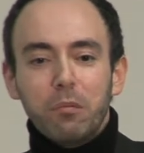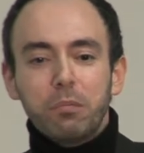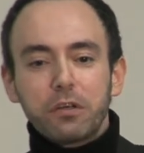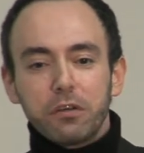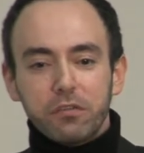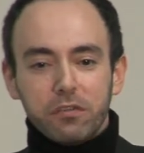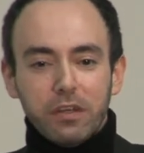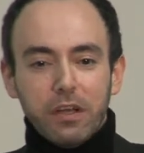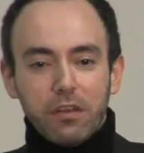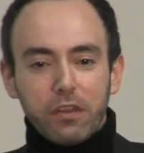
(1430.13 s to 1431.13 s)
because
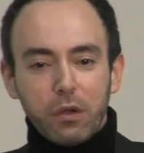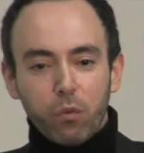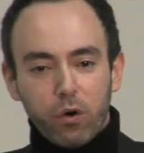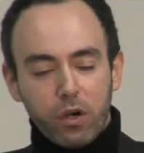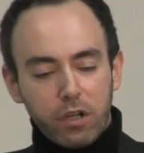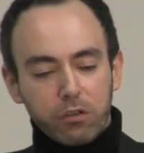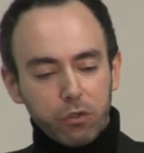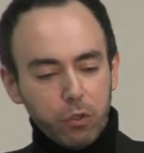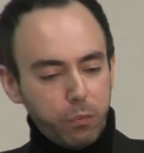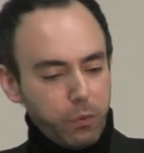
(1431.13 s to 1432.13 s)
they were a
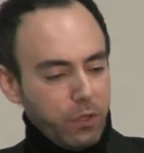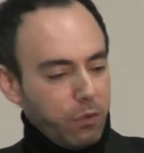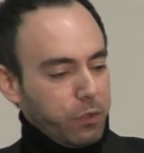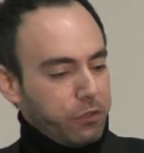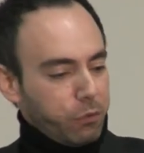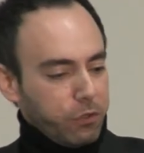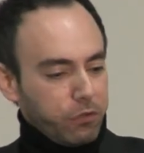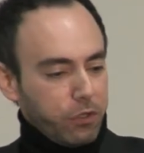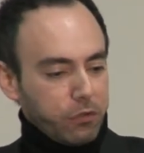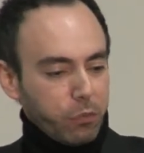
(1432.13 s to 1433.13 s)
group which was
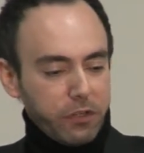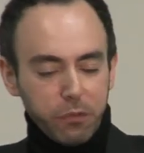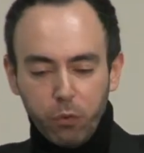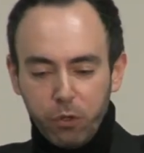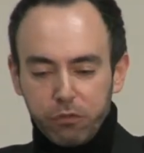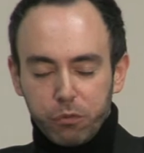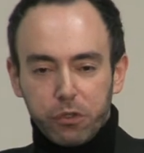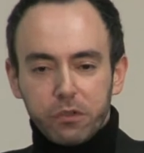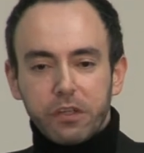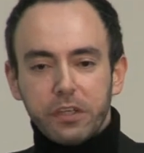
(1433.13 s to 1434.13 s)
not, where the borders were
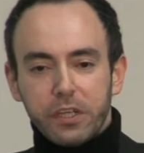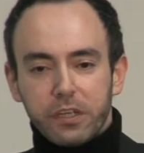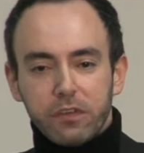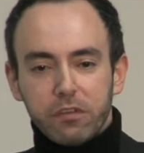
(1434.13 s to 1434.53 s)
not clear.